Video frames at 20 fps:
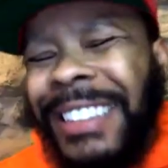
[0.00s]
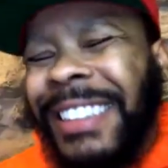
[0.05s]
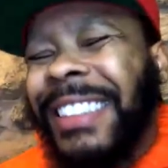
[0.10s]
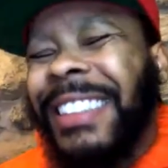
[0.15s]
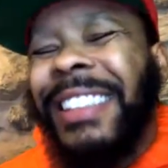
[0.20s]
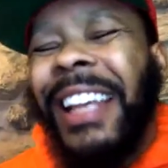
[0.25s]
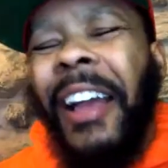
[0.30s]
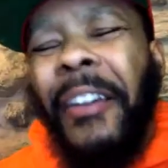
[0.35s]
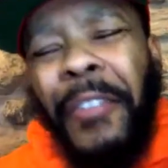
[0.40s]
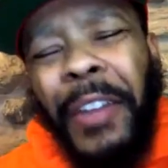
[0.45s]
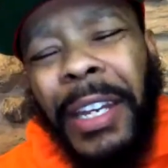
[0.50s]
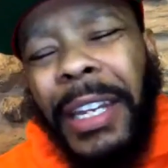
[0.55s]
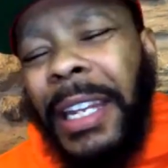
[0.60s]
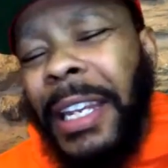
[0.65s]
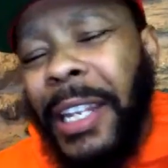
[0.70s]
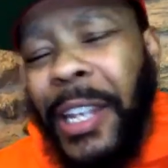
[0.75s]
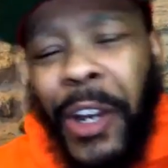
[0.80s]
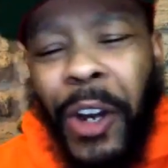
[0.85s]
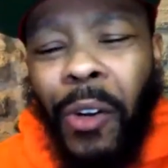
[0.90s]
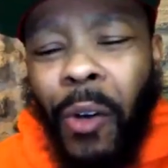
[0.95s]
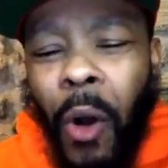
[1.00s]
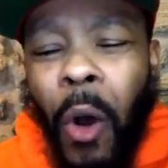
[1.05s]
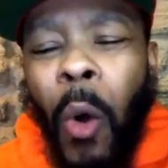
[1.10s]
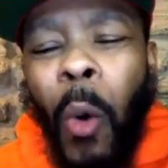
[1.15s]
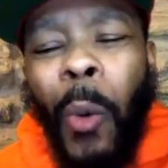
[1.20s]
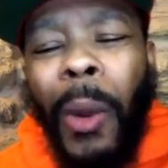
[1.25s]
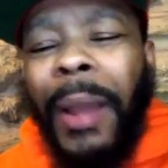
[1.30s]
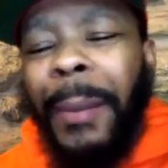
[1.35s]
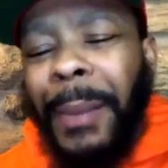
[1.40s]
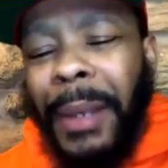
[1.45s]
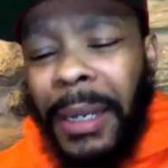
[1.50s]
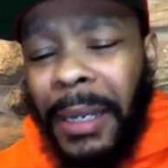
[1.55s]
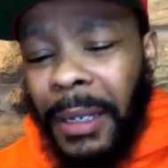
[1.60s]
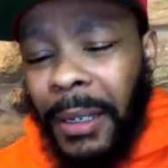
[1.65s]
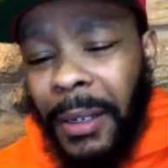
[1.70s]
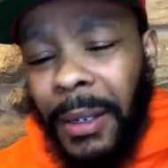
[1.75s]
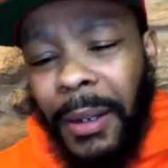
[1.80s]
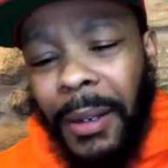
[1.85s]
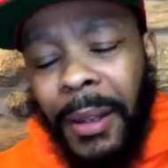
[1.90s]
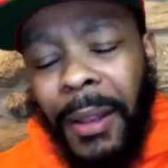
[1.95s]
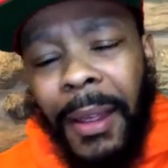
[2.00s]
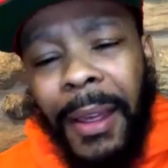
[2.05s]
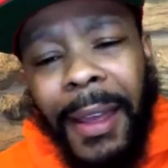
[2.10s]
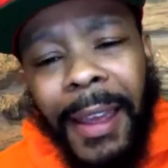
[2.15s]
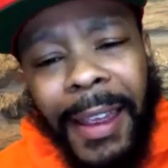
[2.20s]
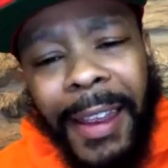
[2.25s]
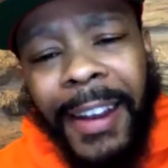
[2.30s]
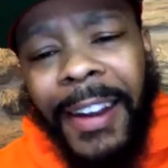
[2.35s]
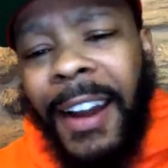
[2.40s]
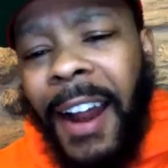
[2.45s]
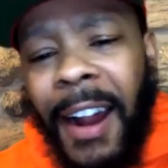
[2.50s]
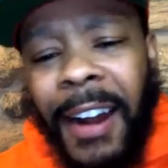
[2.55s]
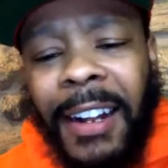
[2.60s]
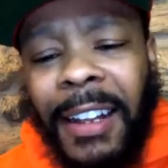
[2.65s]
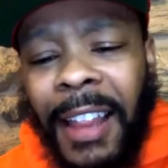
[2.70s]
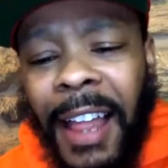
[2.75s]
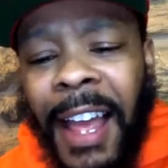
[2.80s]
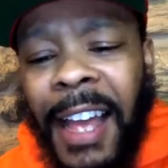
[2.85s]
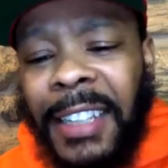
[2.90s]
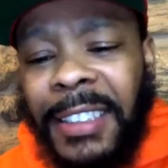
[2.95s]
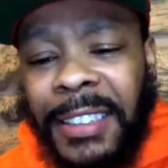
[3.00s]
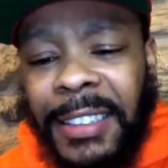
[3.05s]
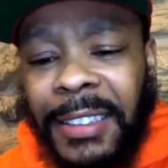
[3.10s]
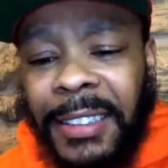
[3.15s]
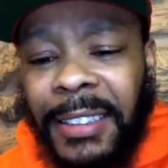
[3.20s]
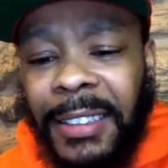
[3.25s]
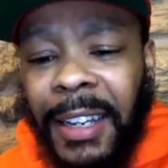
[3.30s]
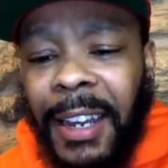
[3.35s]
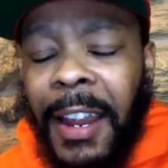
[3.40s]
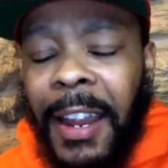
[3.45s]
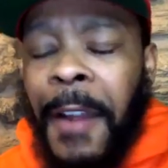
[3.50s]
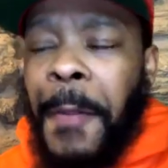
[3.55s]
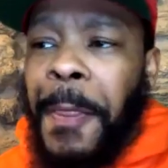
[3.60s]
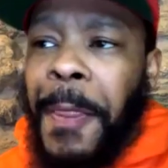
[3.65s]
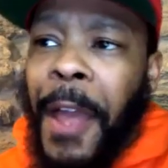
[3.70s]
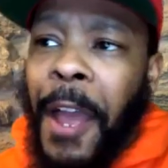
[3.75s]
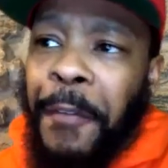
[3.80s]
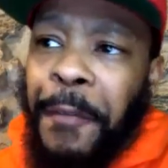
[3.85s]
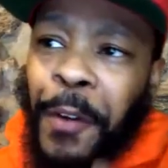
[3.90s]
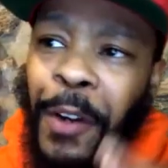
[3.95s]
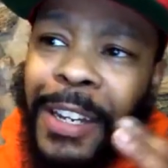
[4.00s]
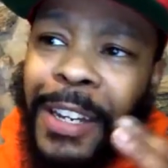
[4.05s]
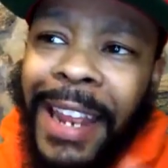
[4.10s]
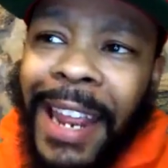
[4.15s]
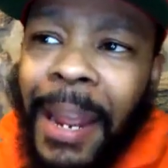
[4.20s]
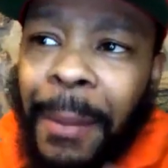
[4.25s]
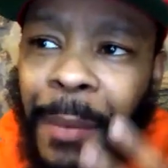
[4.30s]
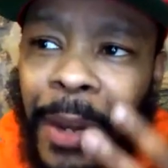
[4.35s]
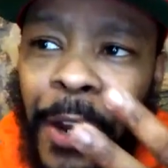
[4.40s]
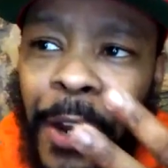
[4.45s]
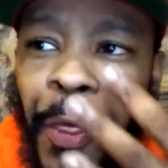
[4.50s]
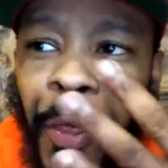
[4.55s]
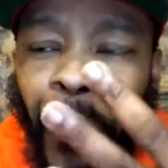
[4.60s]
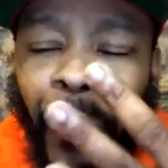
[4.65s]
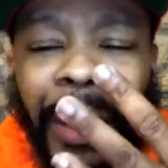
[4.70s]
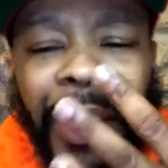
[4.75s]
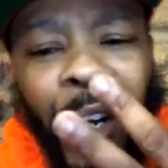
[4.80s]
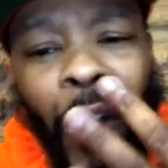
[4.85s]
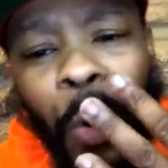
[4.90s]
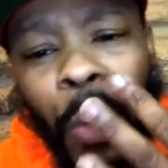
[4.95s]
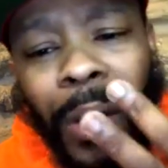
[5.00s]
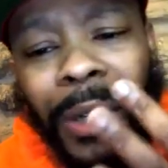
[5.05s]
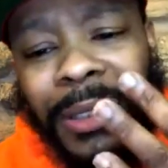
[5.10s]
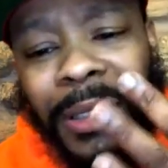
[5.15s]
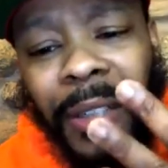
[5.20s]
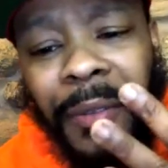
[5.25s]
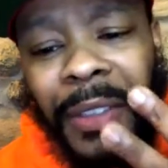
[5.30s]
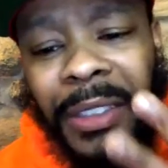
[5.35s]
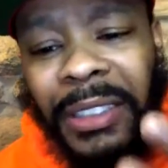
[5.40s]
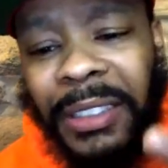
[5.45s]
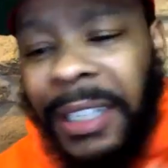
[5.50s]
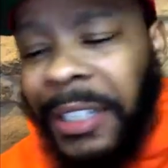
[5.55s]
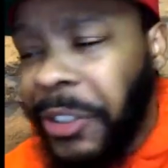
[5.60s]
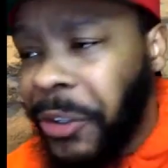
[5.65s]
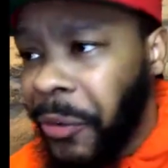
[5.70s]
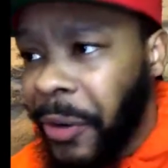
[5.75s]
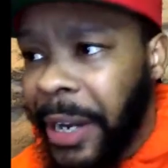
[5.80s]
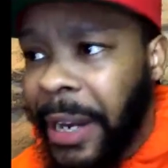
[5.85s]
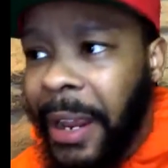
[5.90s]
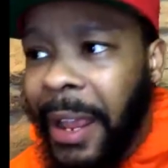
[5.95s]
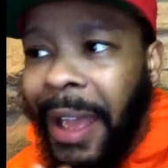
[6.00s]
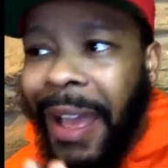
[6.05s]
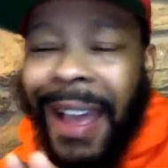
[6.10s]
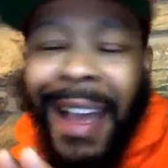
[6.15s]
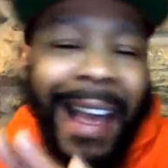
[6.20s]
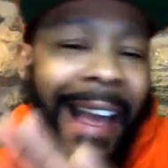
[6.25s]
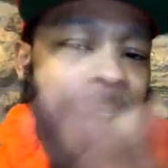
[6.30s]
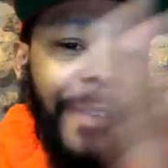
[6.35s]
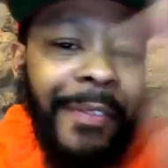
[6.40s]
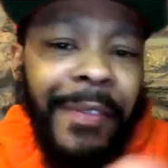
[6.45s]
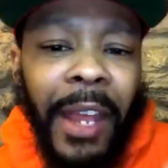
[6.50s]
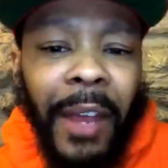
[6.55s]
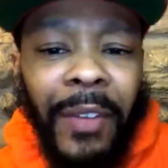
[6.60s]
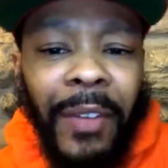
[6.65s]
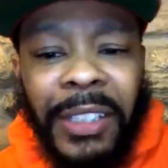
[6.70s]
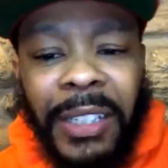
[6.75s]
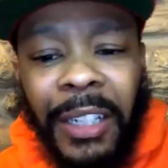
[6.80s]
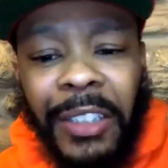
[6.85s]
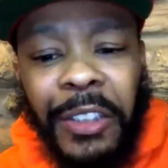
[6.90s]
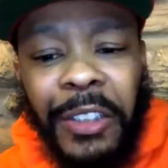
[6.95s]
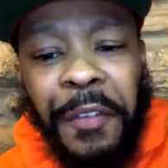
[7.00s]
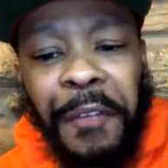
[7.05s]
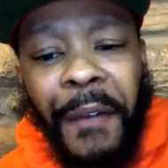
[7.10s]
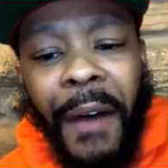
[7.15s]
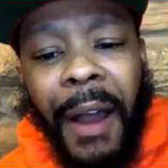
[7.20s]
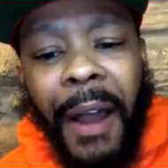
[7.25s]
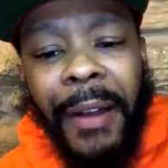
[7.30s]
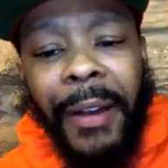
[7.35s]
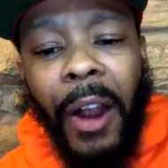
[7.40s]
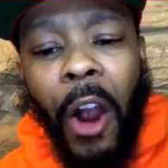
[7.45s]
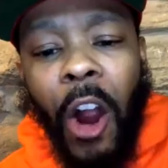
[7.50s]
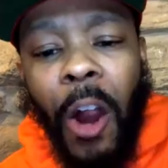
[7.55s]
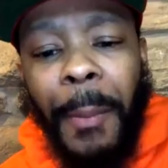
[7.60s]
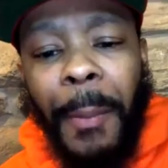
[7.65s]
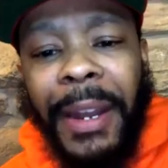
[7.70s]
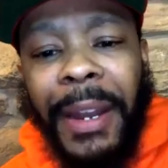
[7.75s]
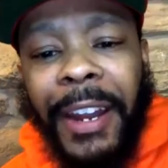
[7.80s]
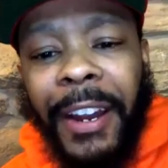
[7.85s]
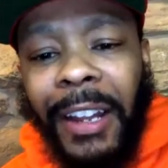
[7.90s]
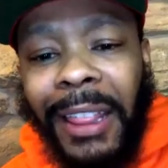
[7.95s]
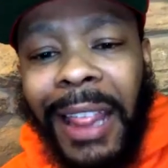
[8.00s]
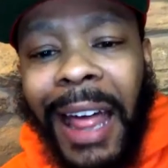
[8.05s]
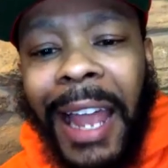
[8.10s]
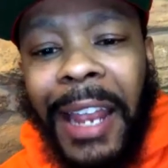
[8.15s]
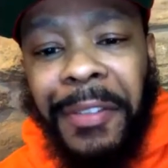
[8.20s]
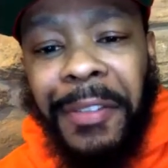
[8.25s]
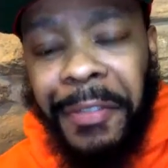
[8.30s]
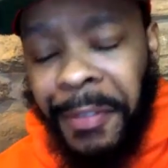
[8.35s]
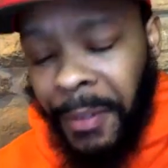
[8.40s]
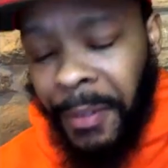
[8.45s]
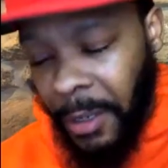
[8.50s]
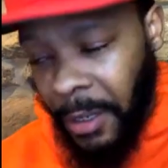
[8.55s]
70-year-old women in our classes that for damn near 3/4 of a century have never touched a firearm in their life,